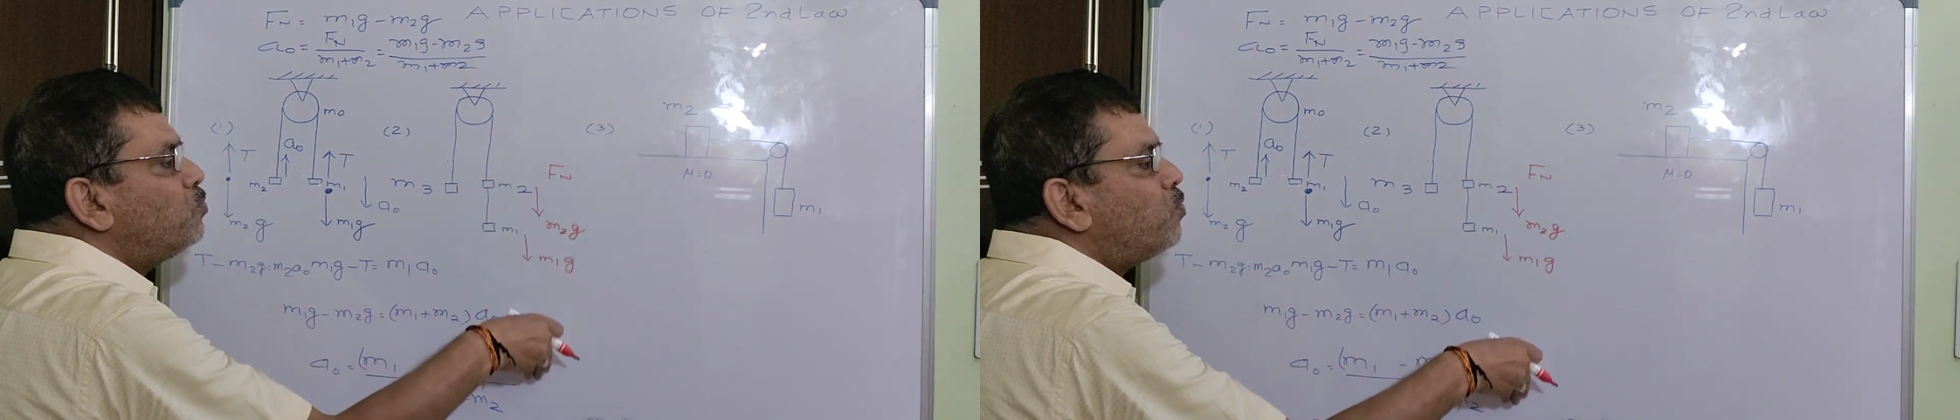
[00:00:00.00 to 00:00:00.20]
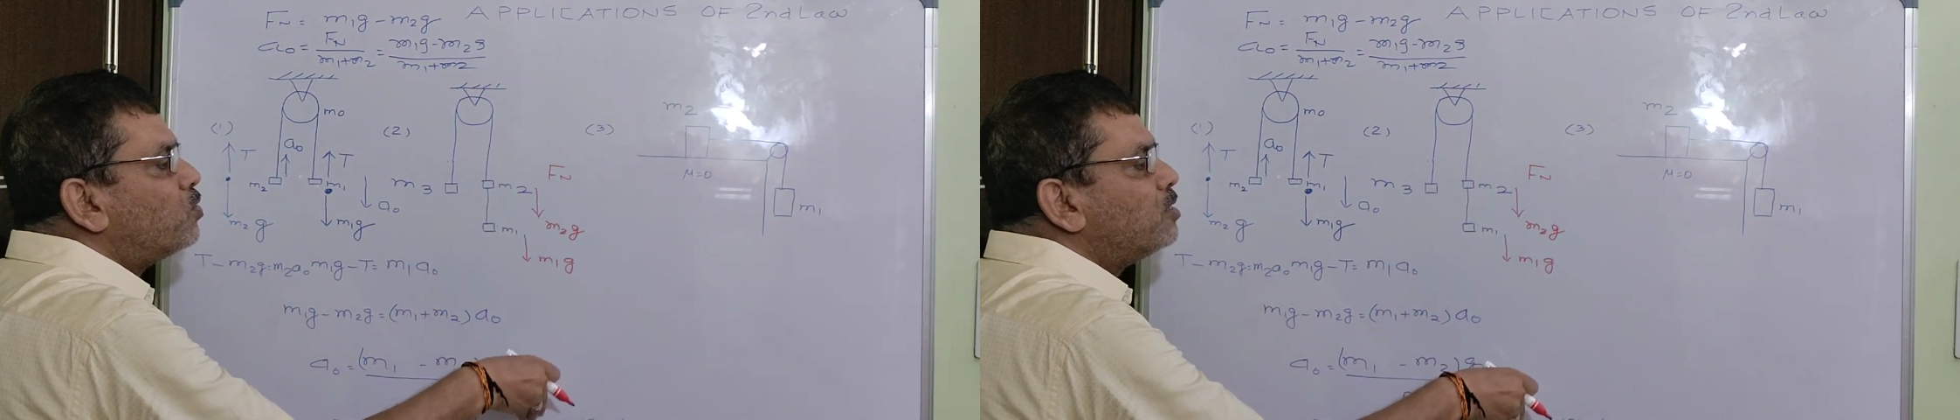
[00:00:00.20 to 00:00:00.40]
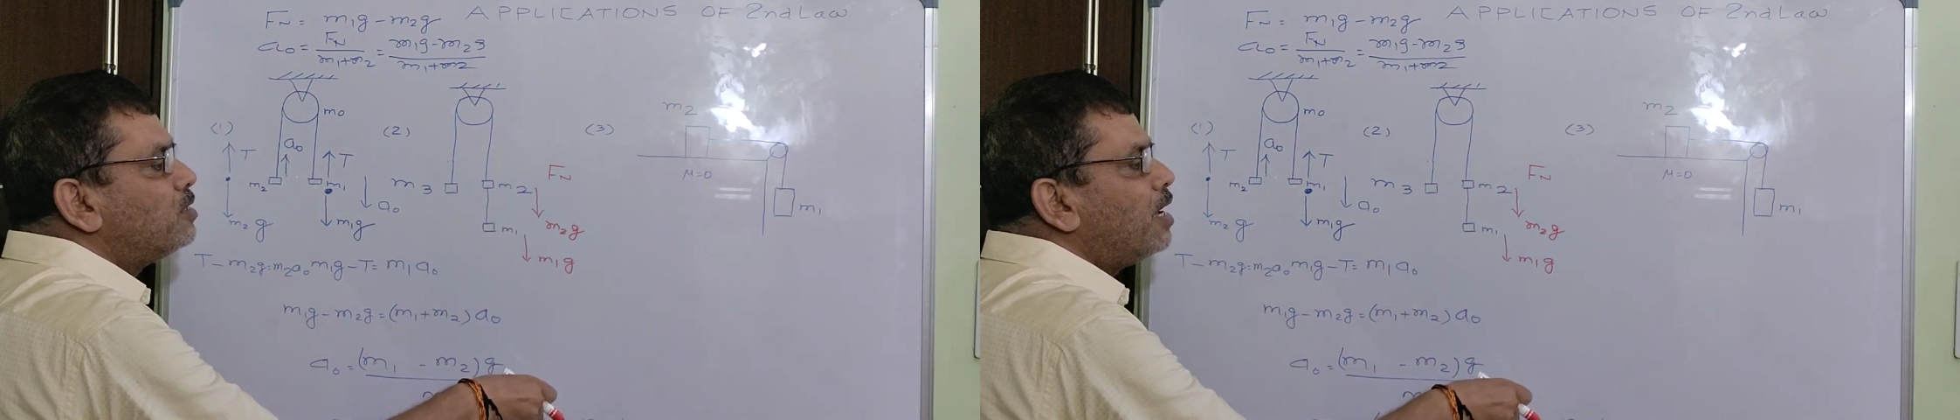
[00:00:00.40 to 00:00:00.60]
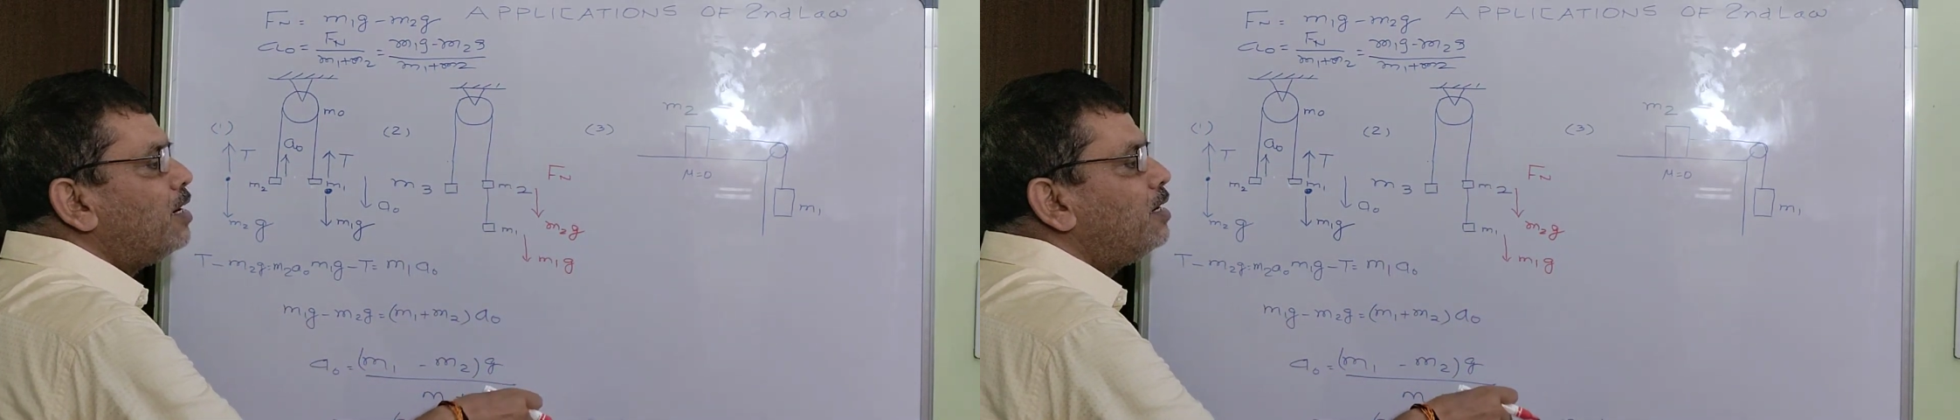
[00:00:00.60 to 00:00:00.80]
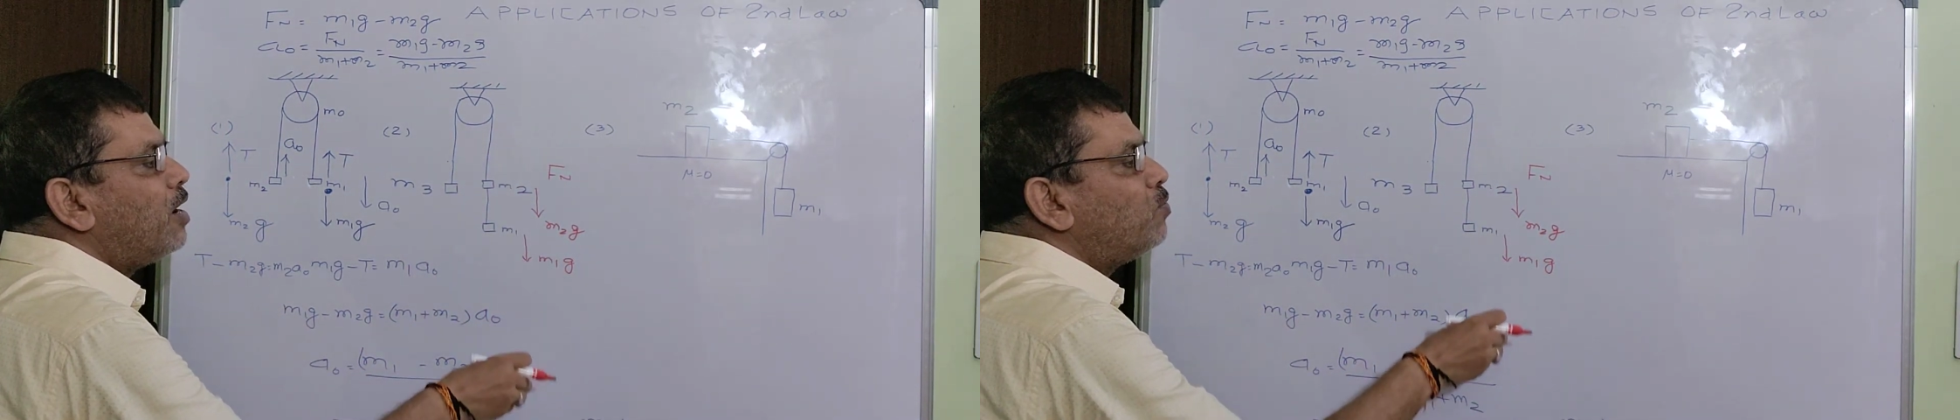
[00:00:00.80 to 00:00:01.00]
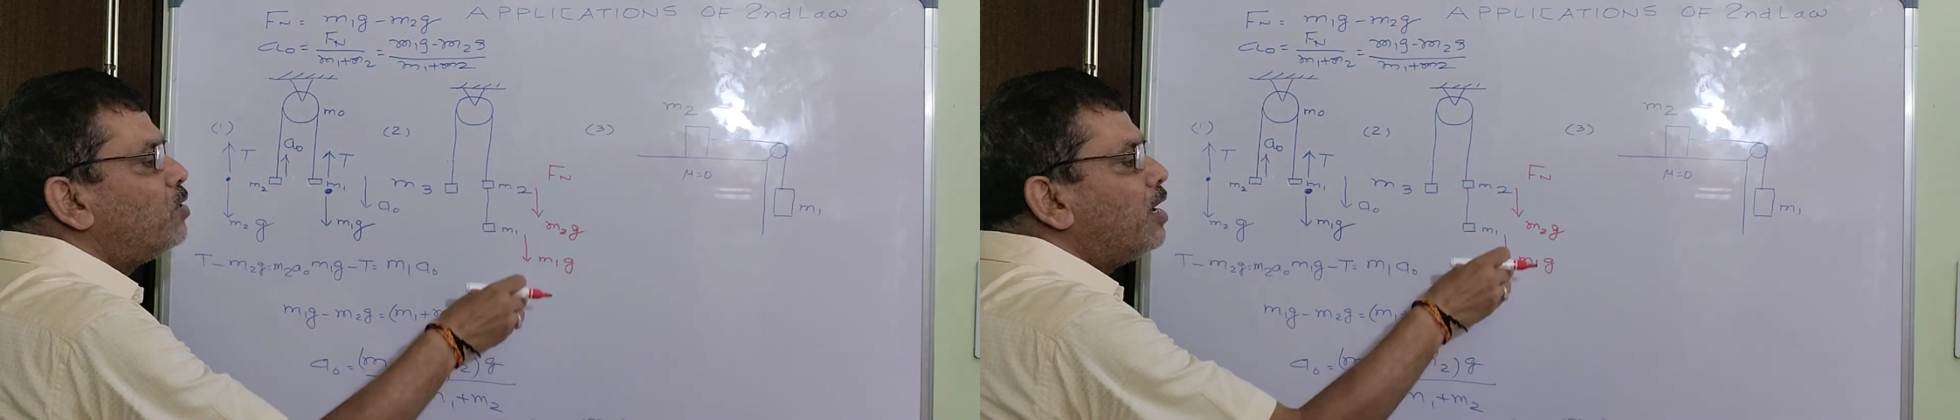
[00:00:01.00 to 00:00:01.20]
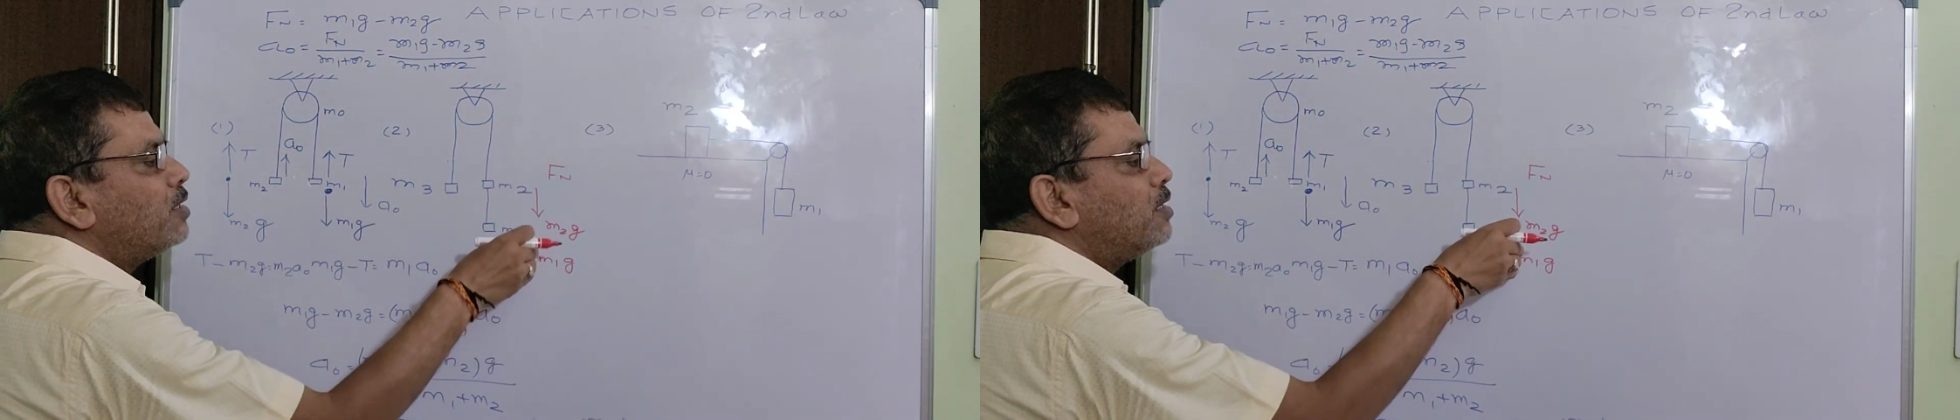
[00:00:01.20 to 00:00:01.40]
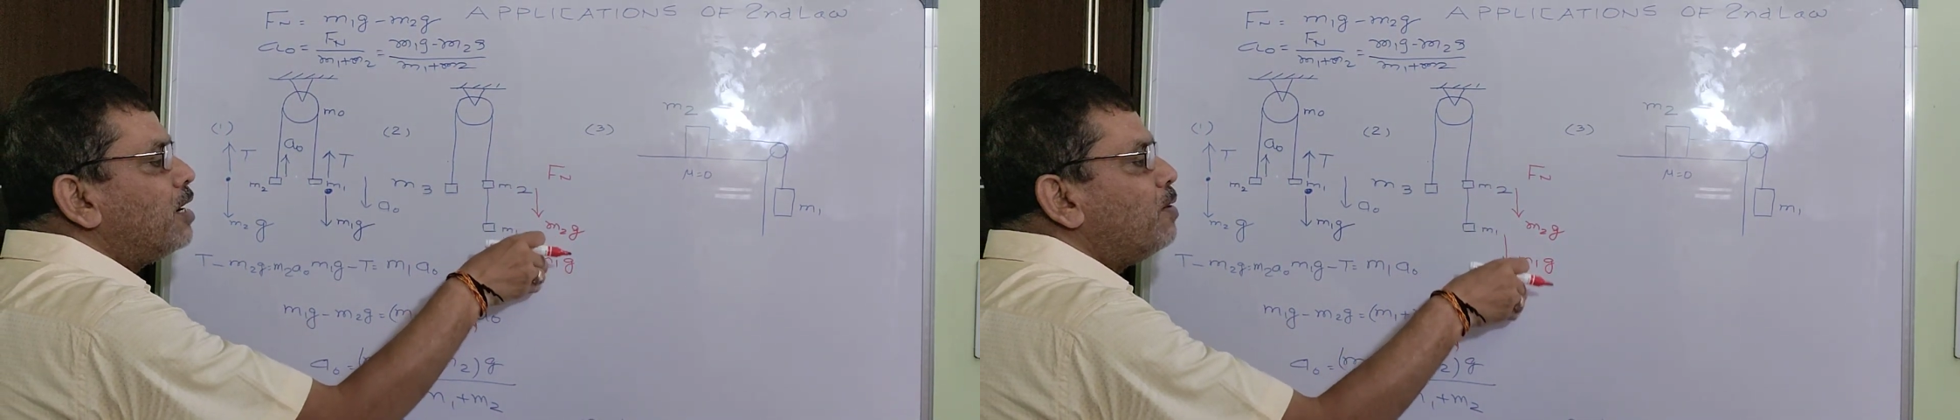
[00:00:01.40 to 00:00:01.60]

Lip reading: forces are in downward direction,